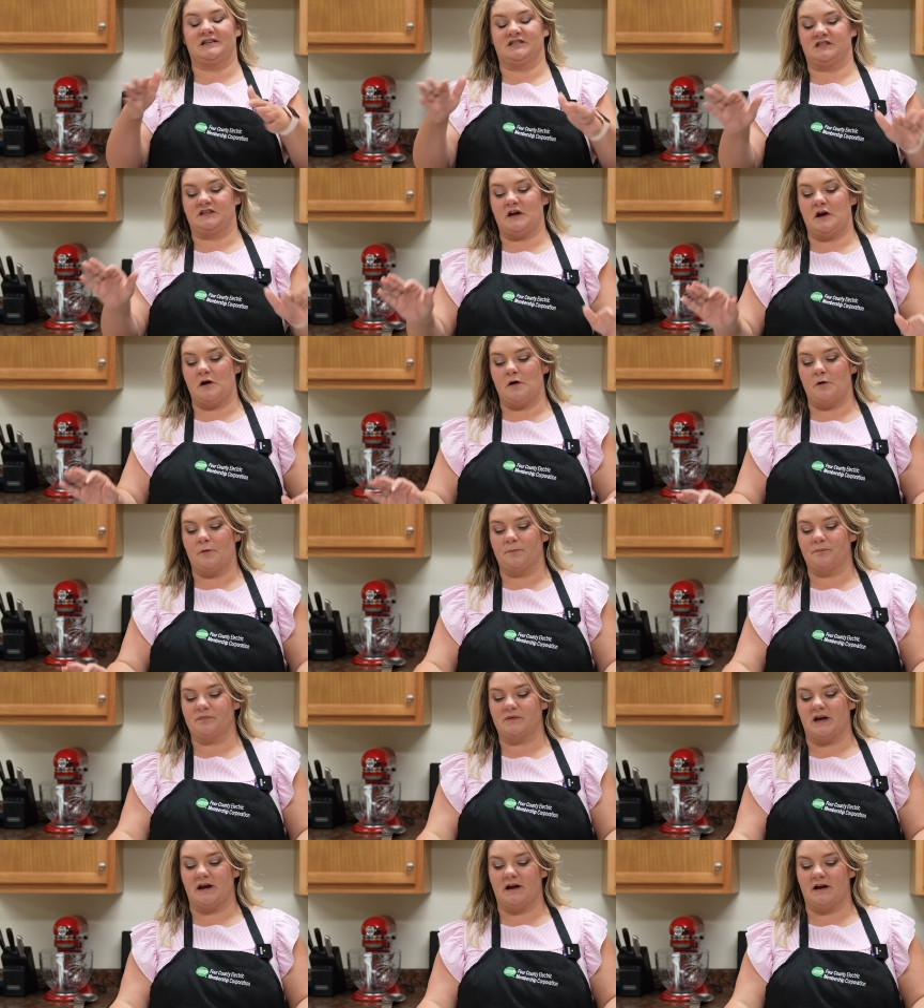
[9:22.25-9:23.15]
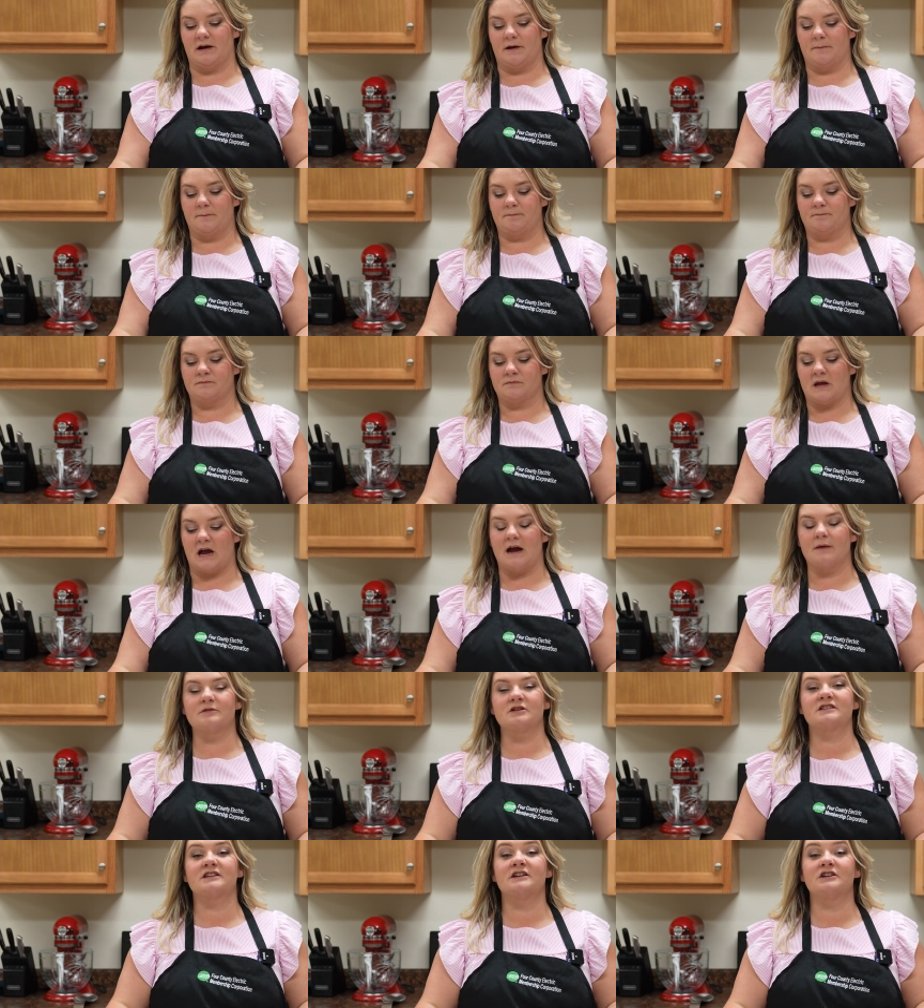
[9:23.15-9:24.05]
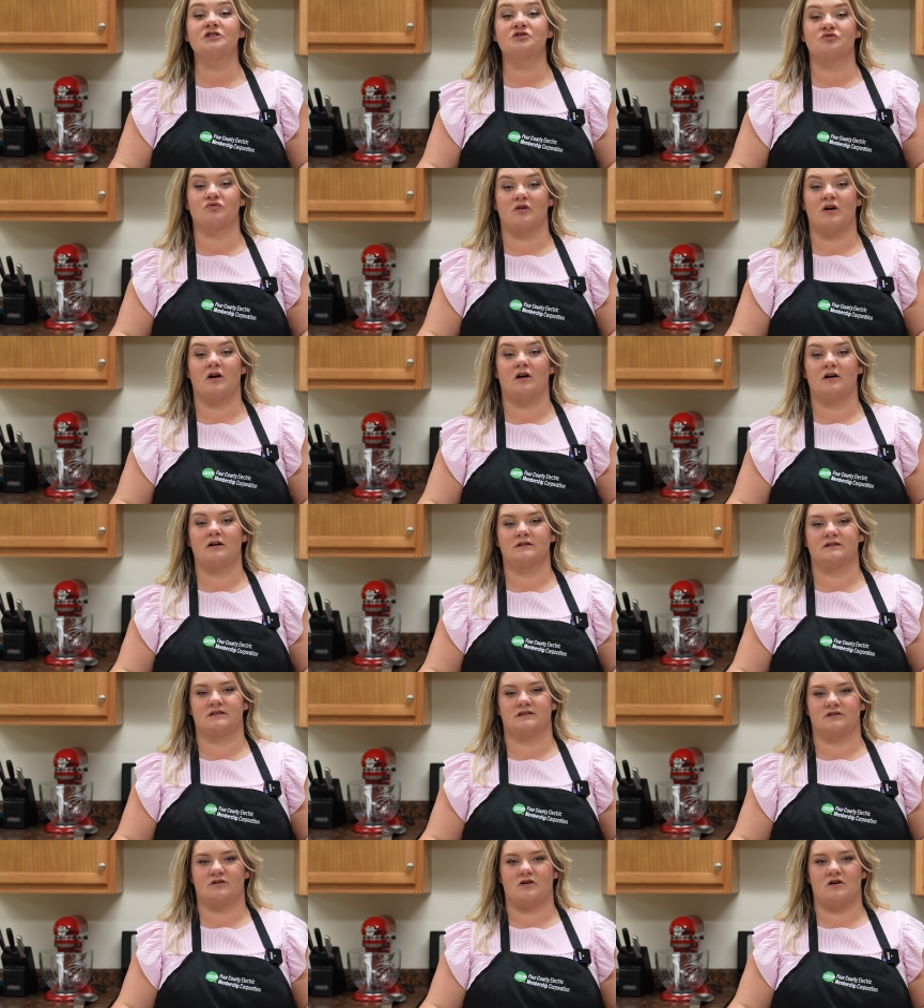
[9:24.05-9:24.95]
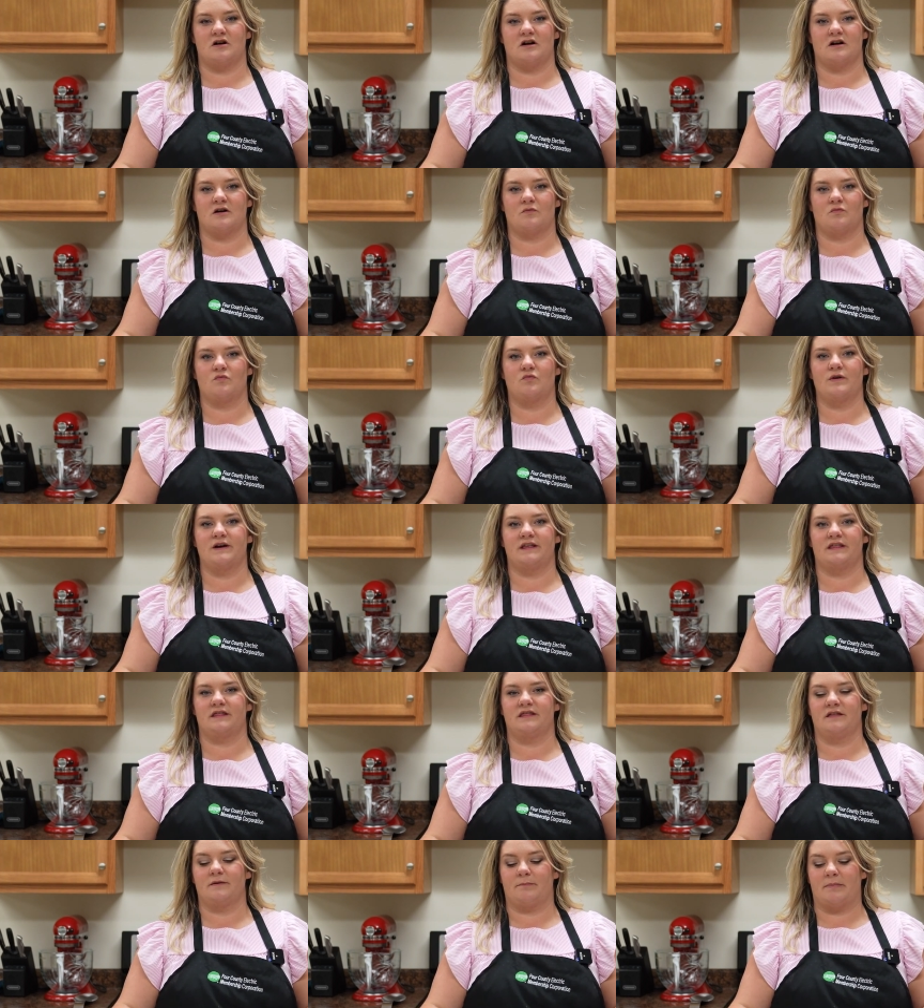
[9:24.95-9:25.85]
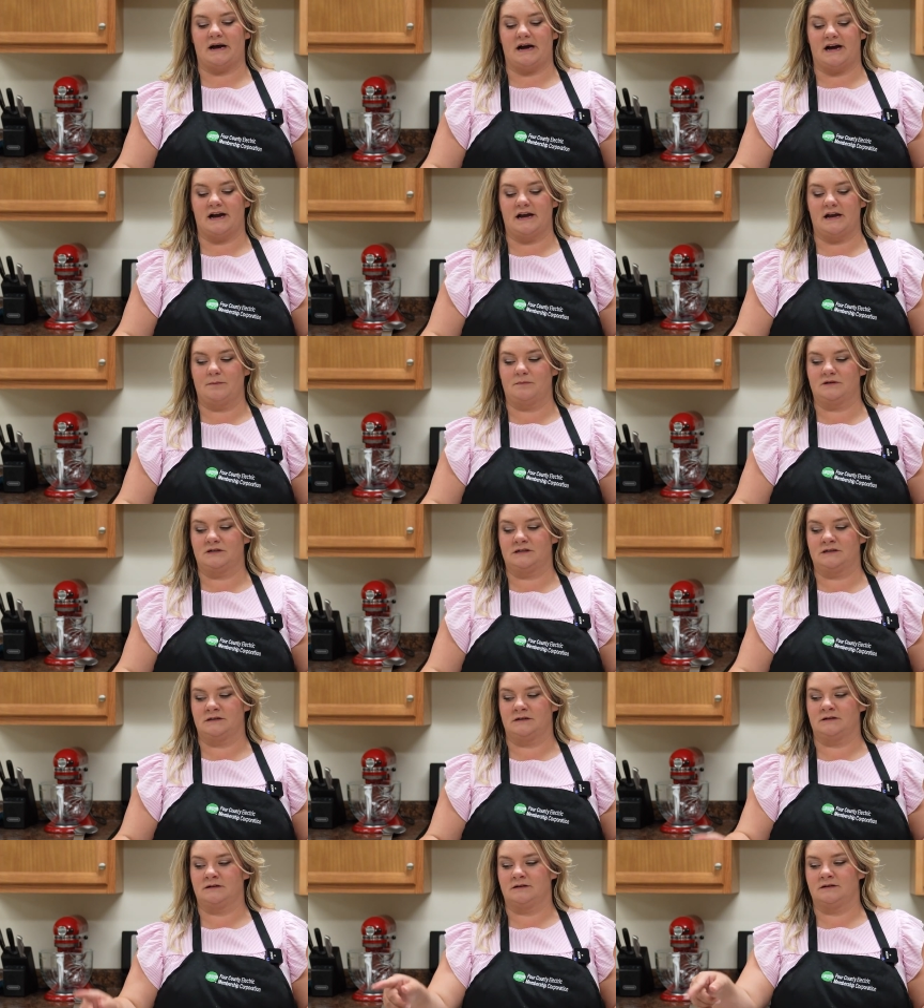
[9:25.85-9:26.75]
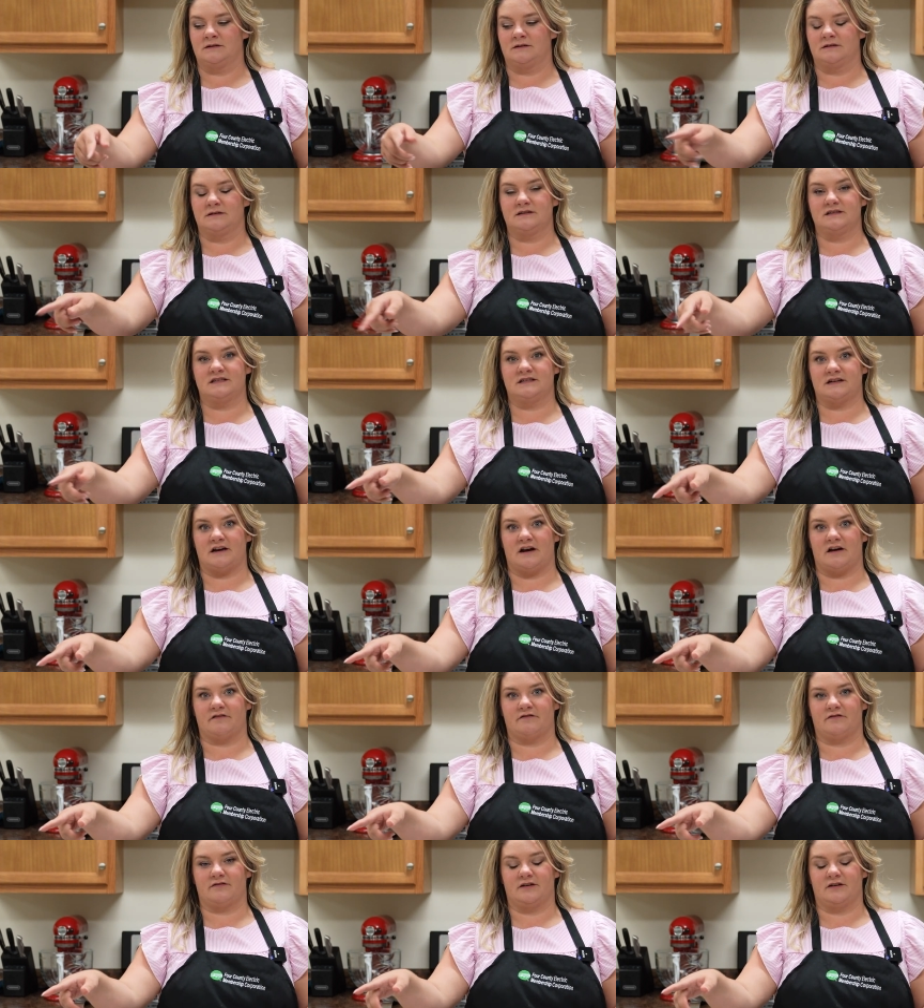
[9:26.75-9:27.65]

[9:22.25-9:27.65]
So I'm just gonna draw a star with the piped stuff.